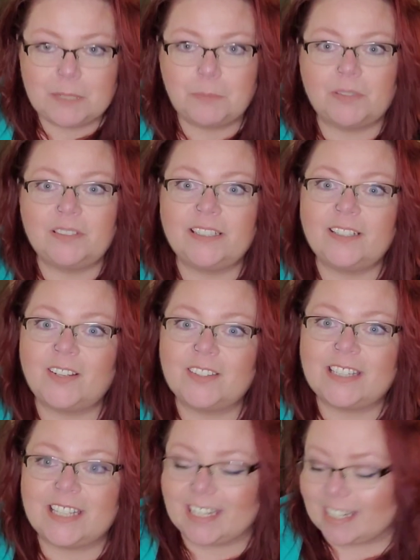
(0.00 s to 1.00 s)
lid on
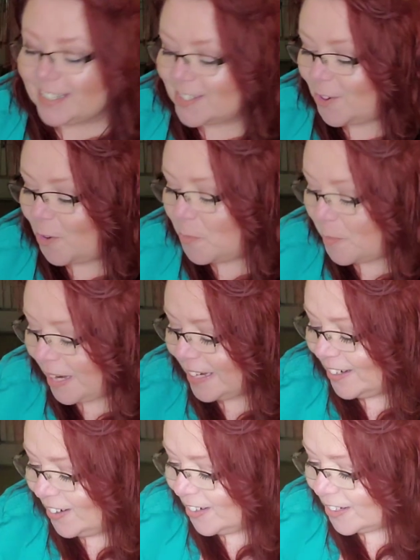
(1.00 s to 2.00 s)
things. Oh my
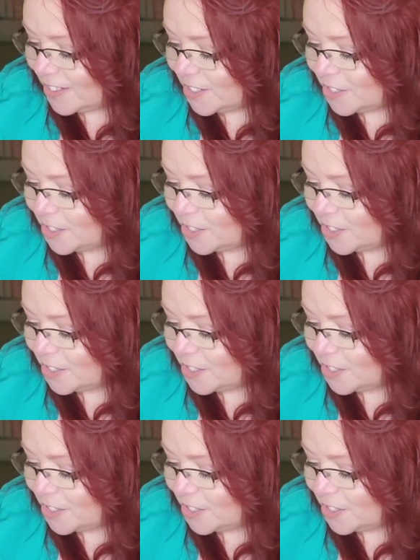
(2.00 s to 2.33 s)
gosh.